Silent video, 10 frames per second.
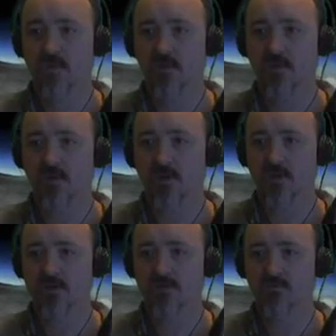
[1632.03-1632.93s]
Yeah, and
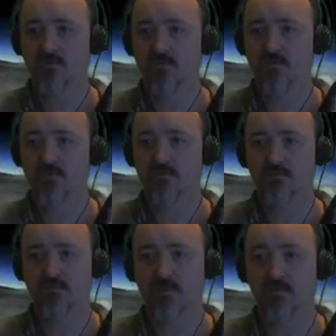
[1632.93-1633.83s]
it should,
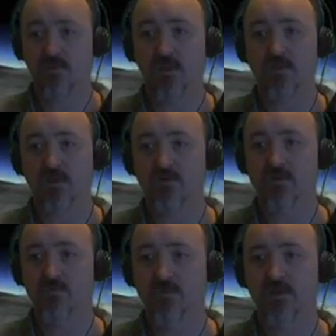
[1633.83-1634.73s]
I would think that it
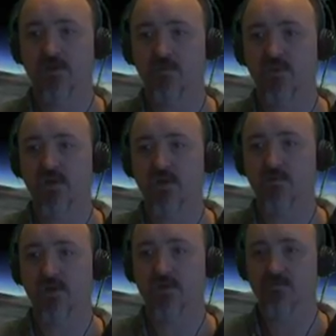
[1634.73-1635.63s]
should really start picking
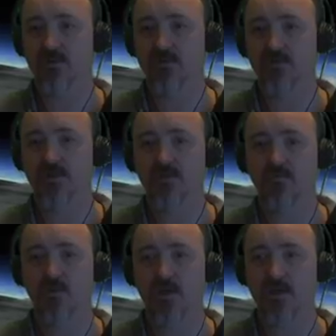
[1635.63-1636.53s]
up as we're losing the
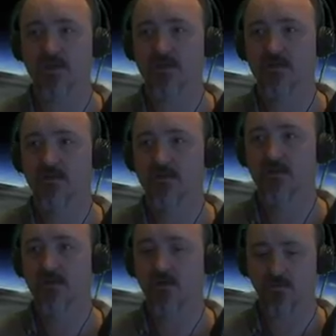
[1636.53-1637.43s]
weight.
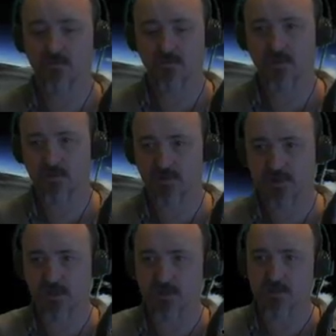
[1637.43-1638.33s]
Oh, time to
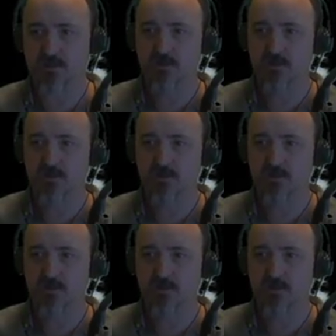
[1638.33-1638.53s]
stage.